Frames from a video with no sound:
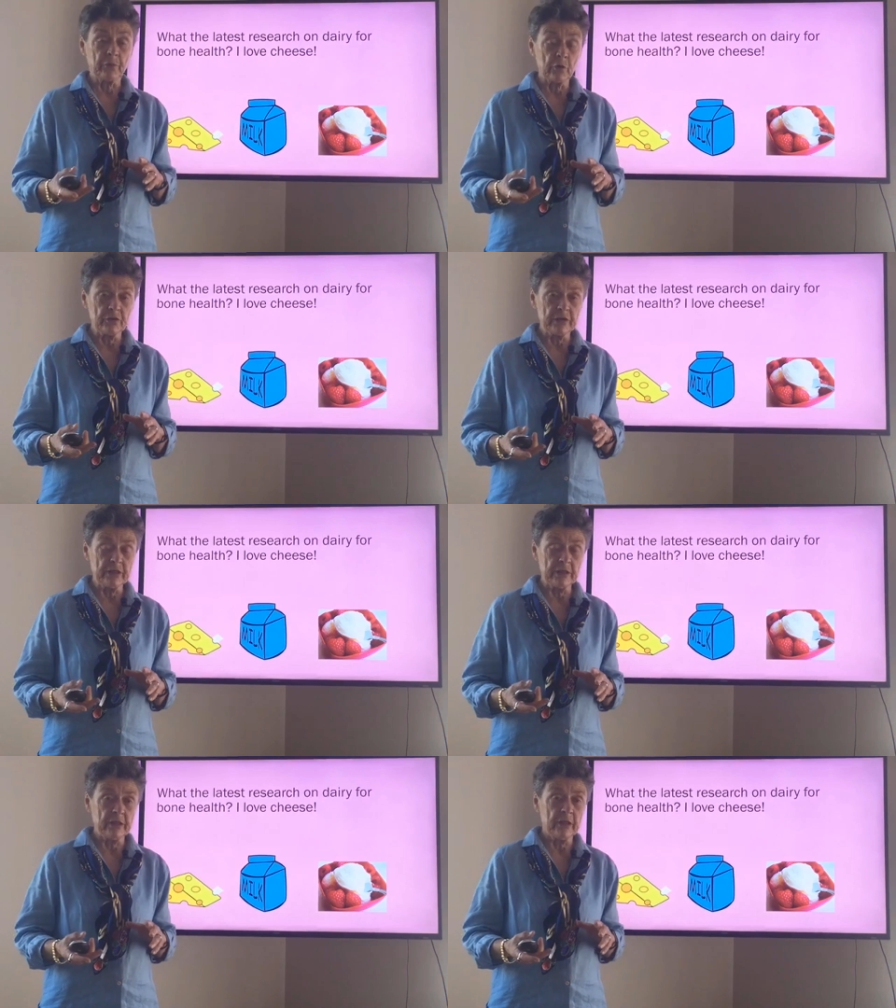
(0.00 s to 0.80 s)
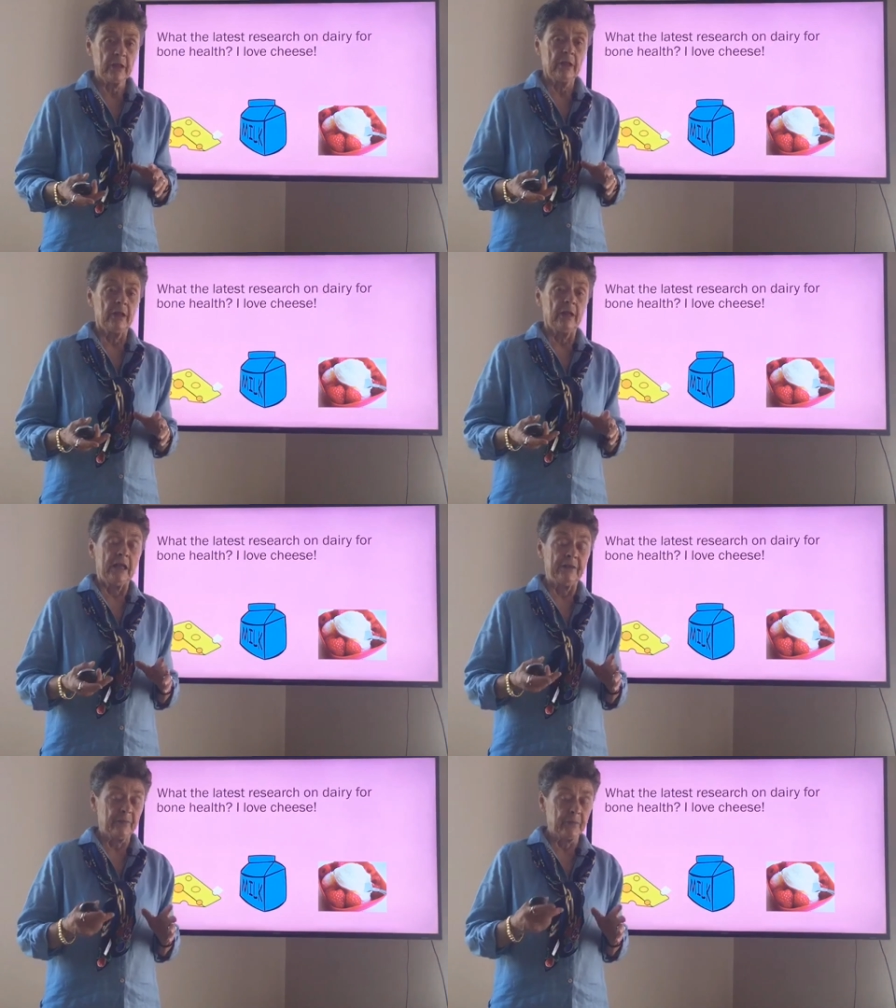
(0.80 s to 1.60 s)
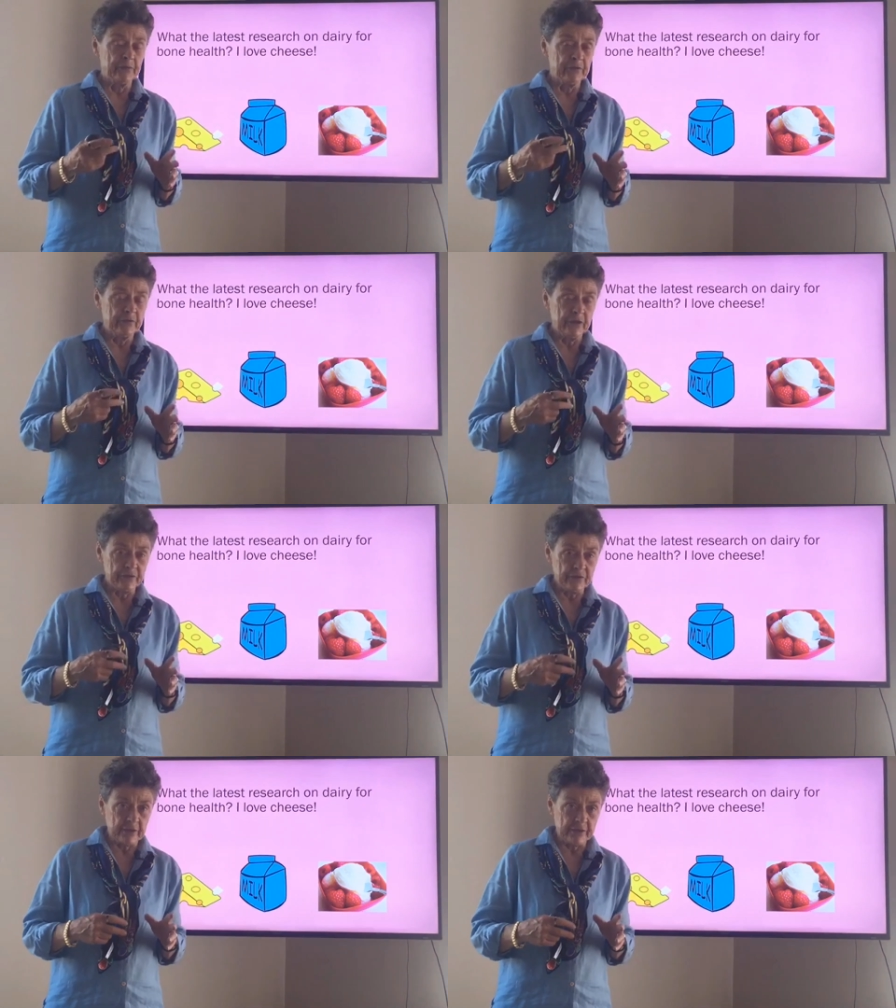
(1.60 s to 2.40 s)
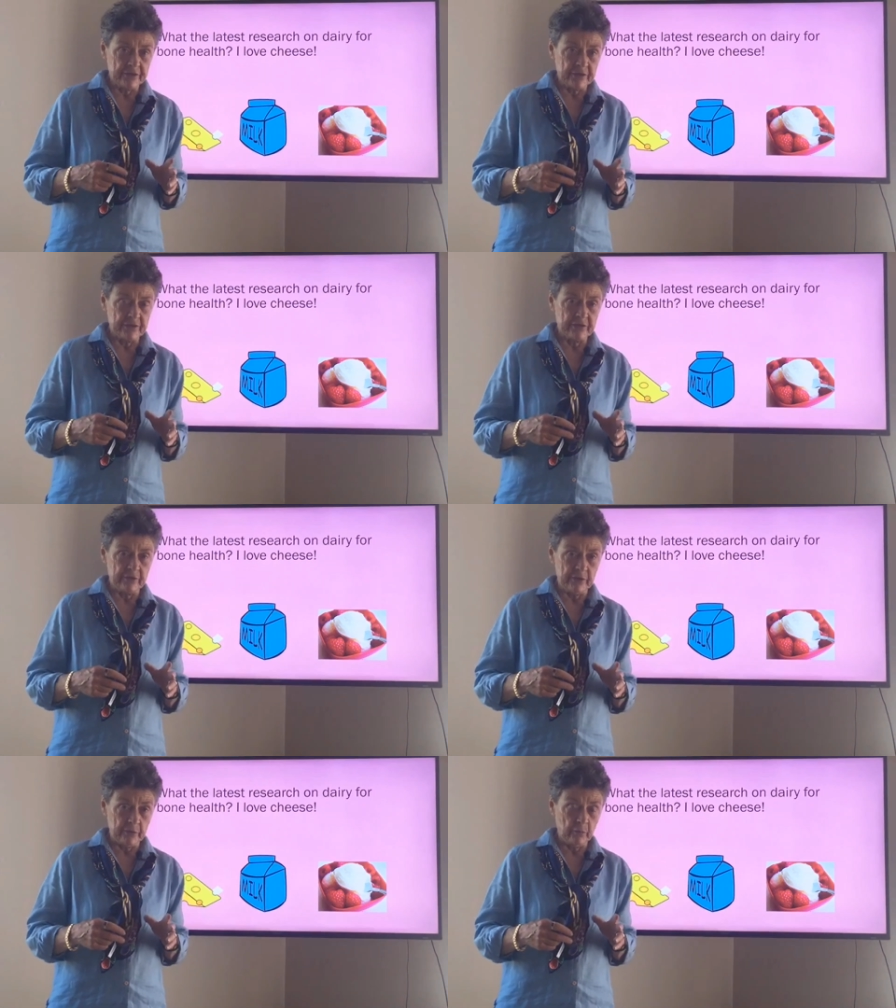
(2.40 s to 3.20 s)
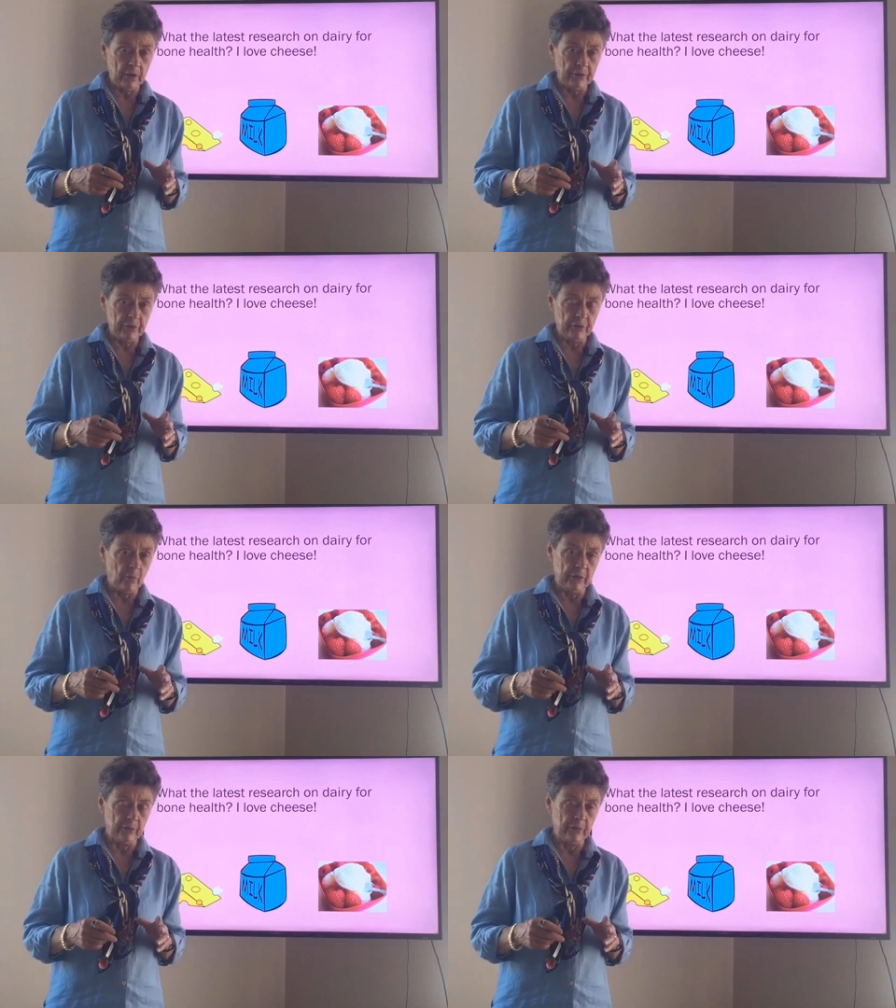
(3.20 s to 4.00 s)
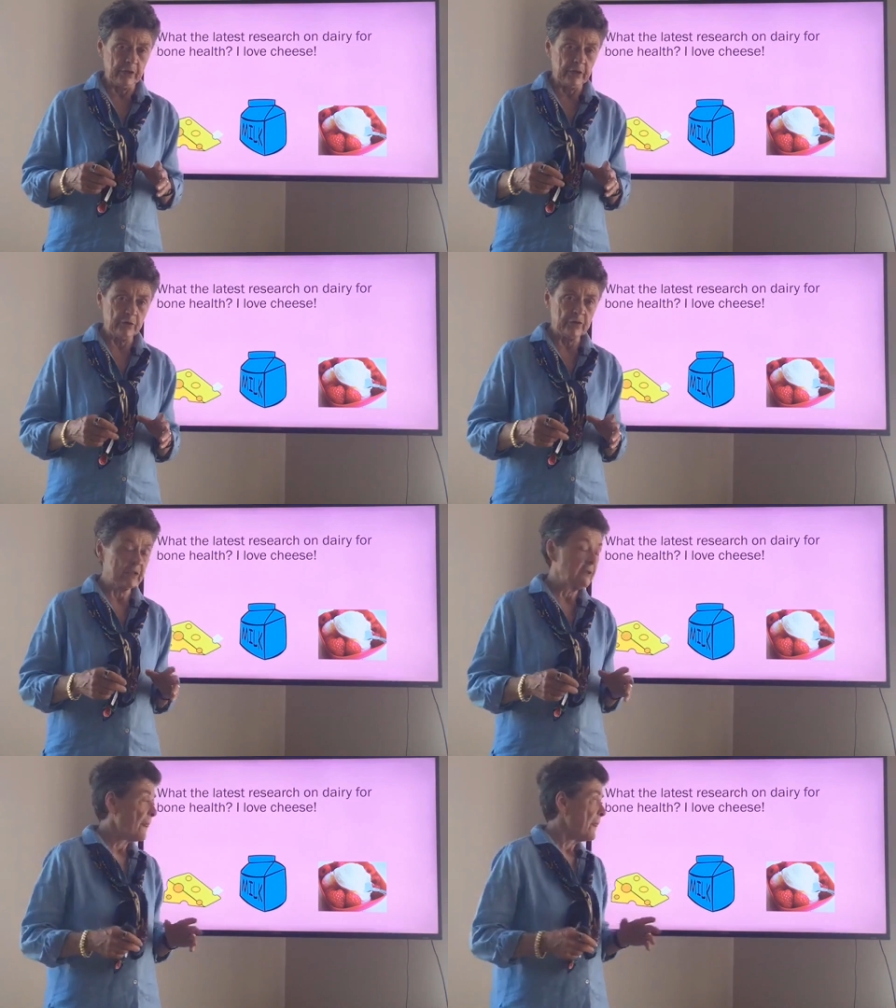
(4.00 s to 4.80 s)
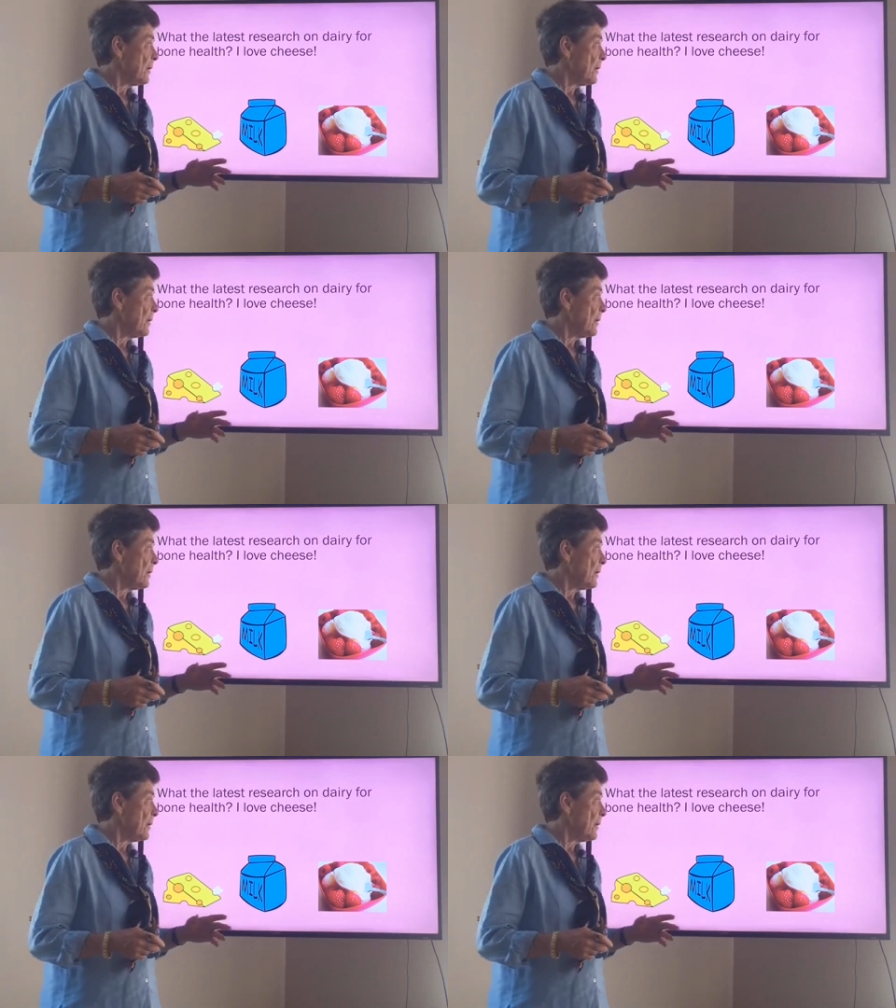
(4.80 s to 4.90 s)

protein. If a person doesn't digest dairy well, you don't want to really use it.